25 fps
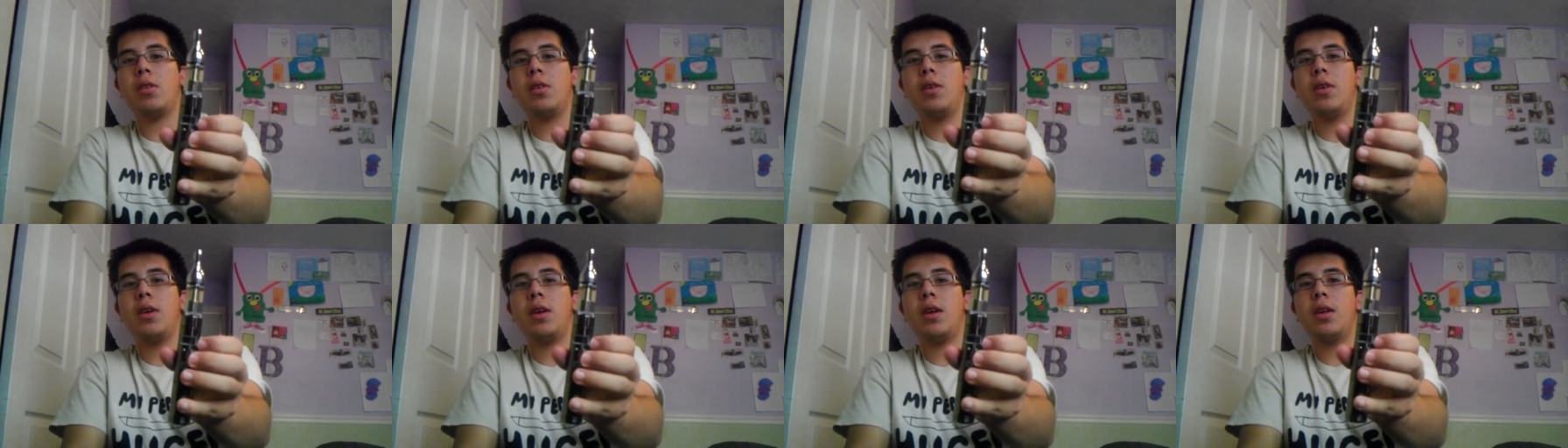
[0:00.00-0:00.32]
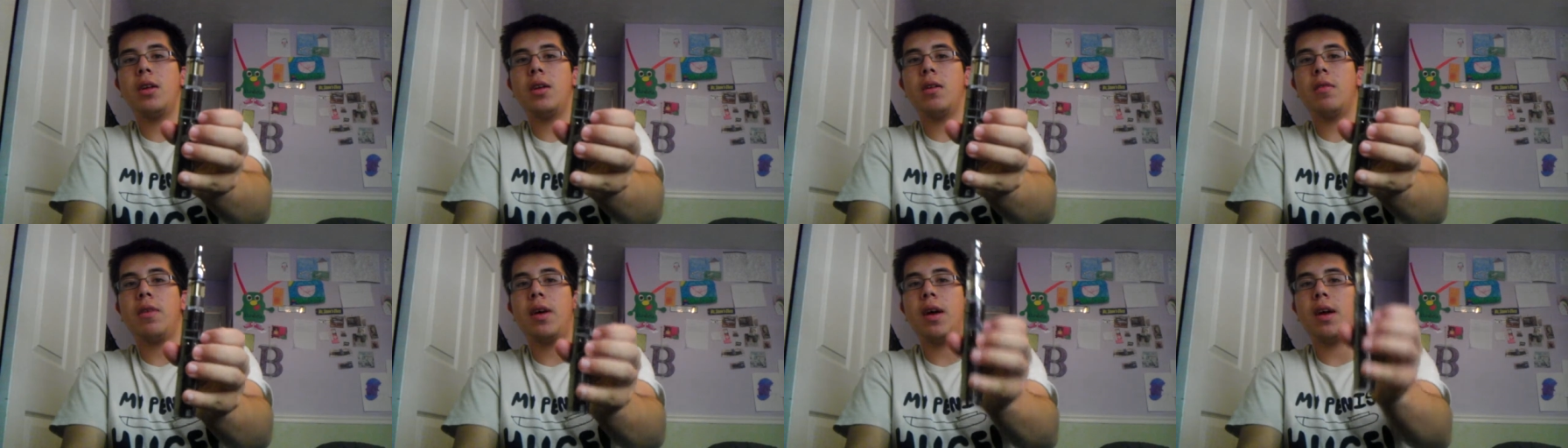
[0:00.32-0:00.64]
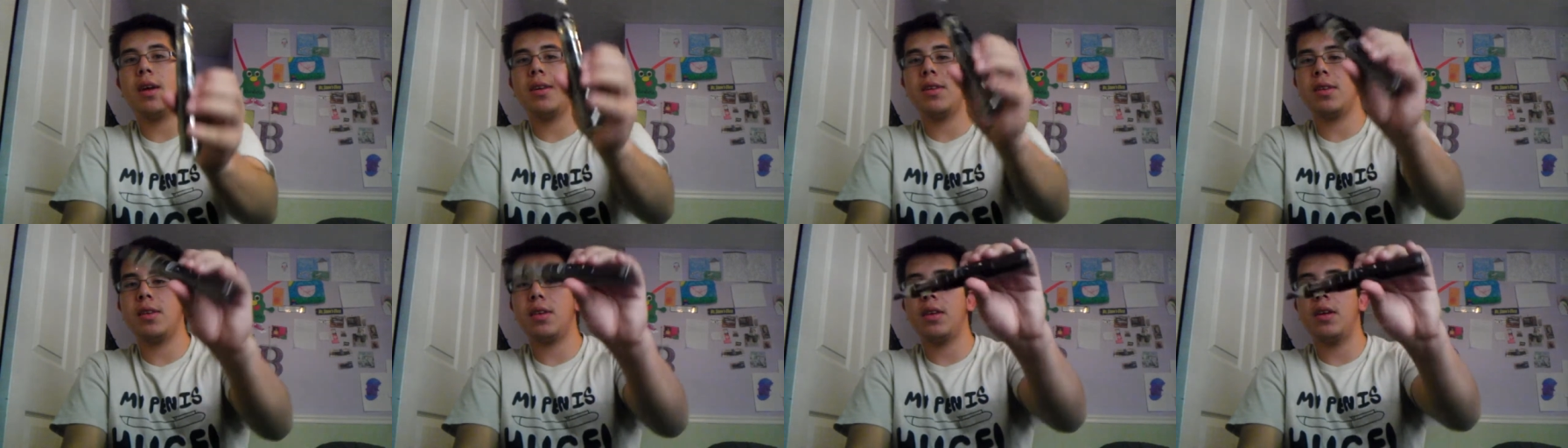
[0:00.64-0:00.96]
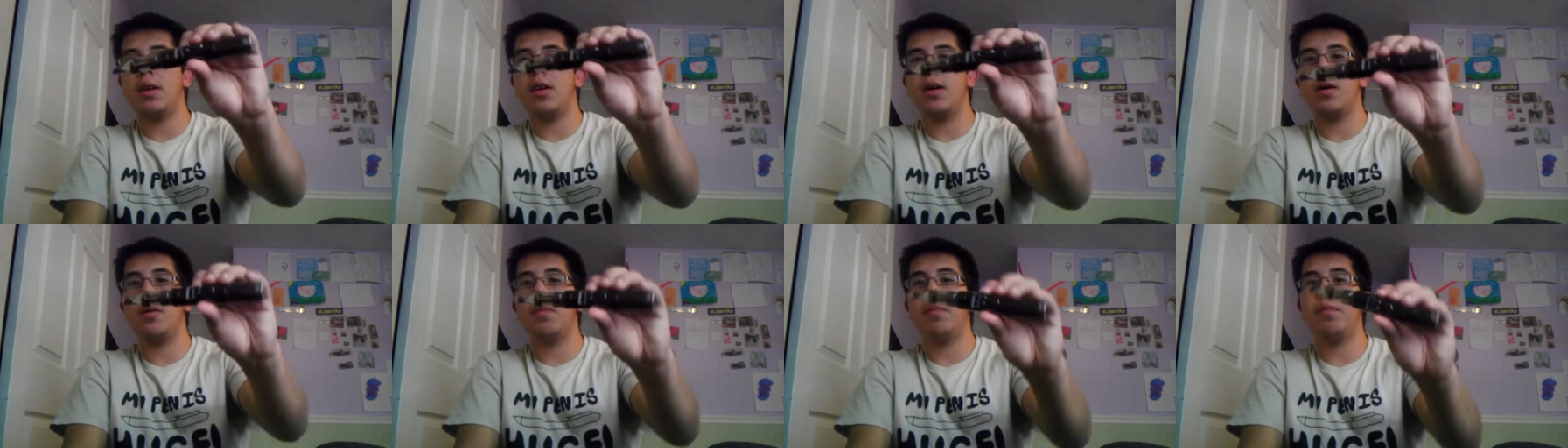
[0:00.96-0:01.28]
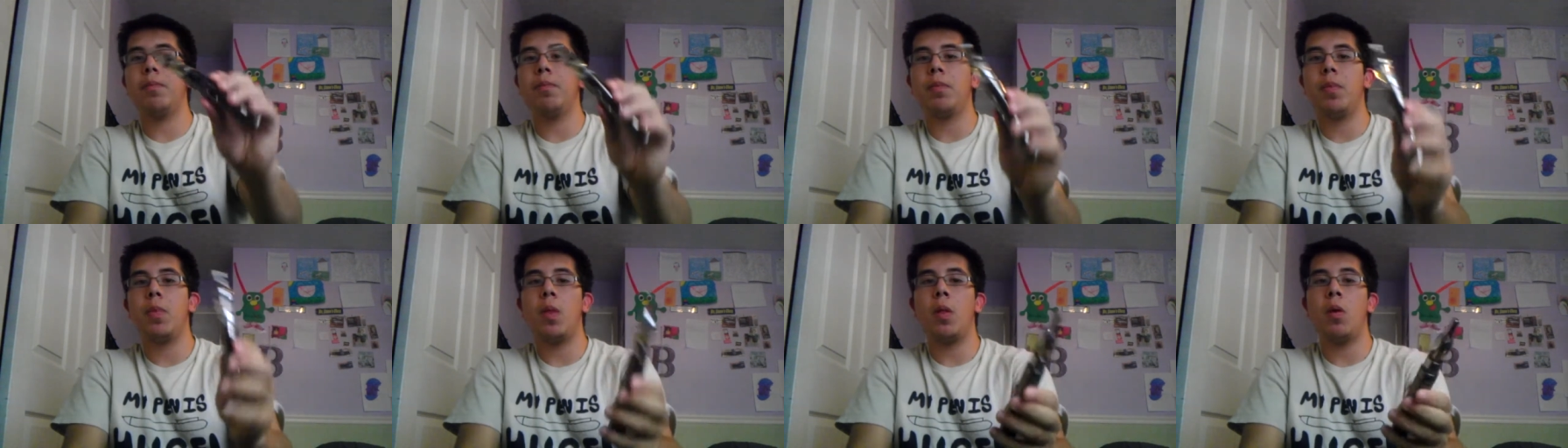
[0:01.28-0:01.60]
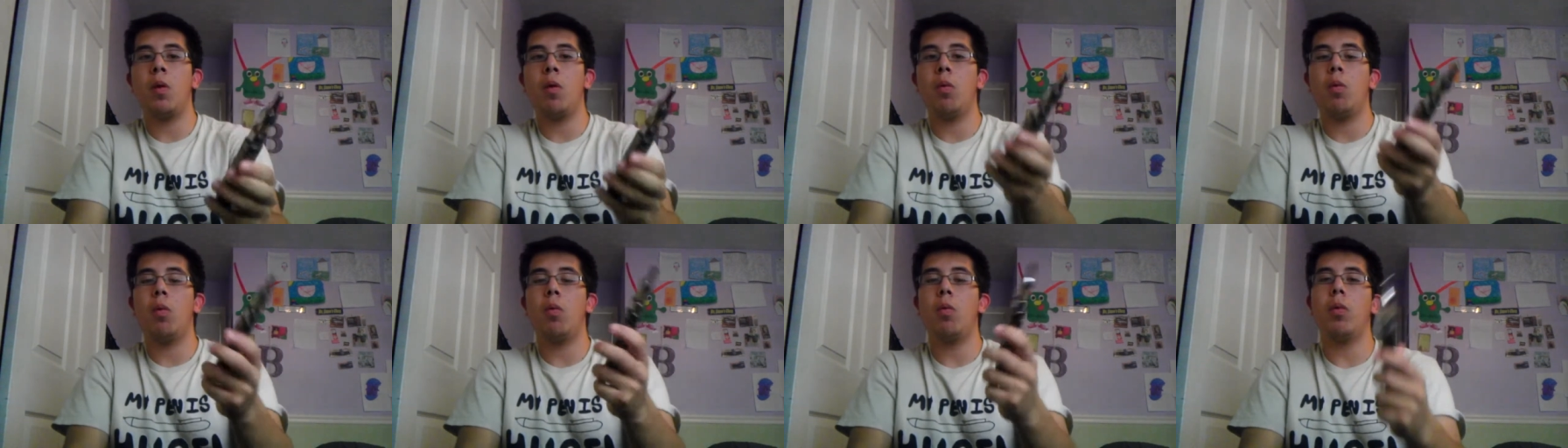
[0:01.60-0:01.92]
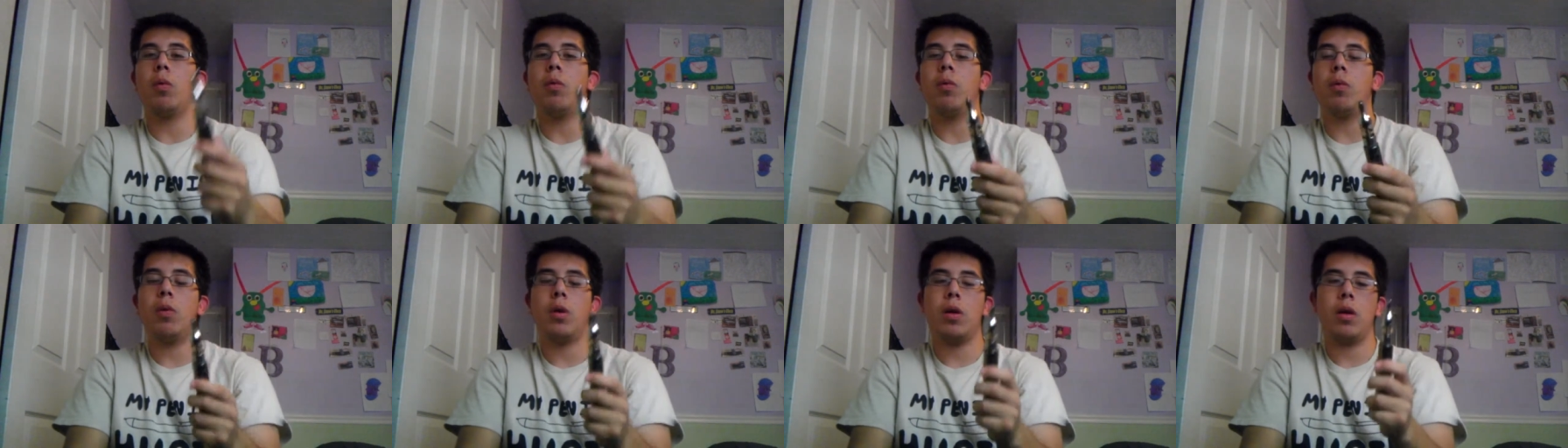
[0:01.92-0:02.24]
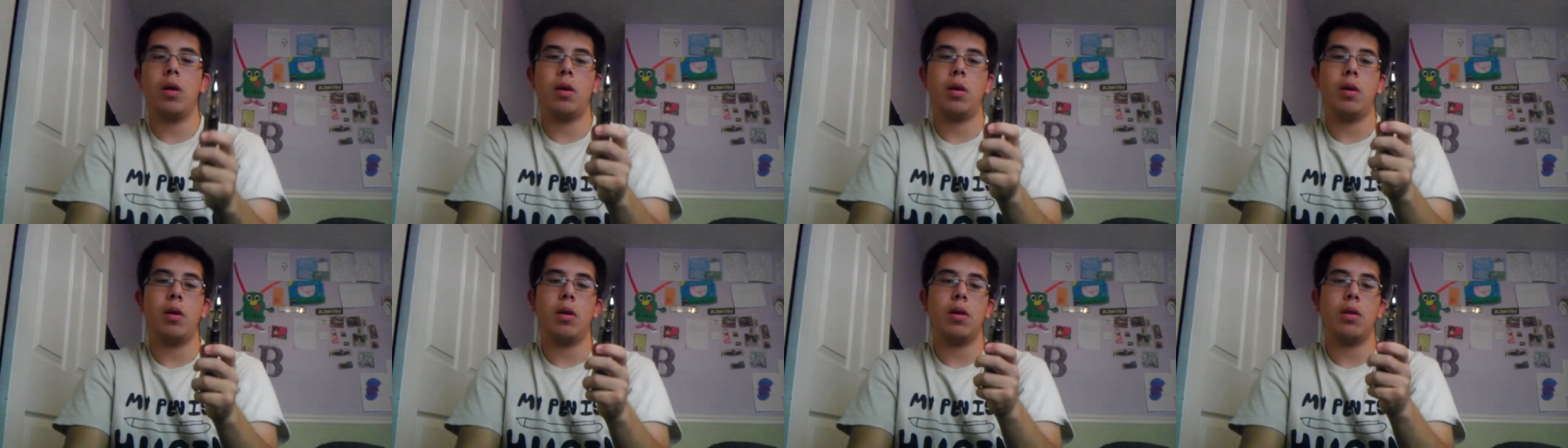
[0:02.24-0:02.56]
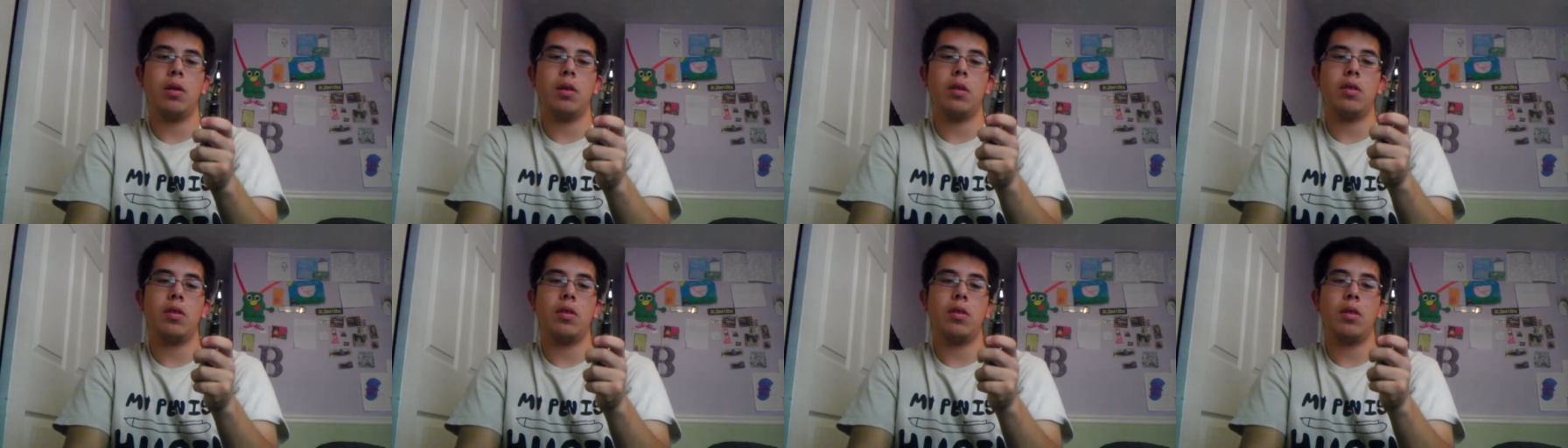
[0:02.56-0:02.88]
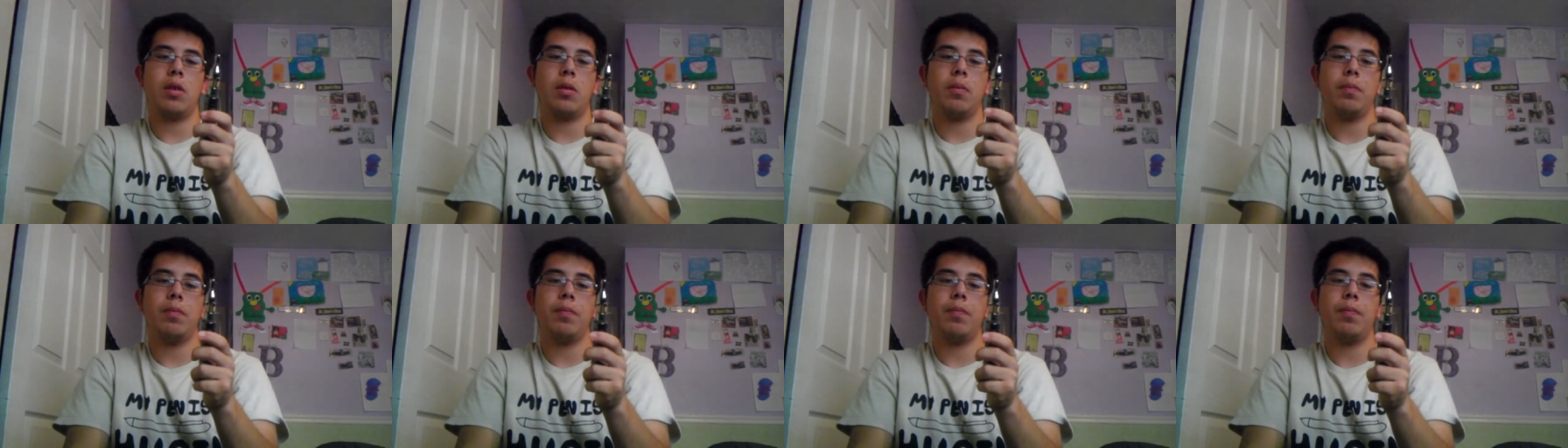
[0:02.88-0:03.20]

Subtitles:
looking device. Let's see.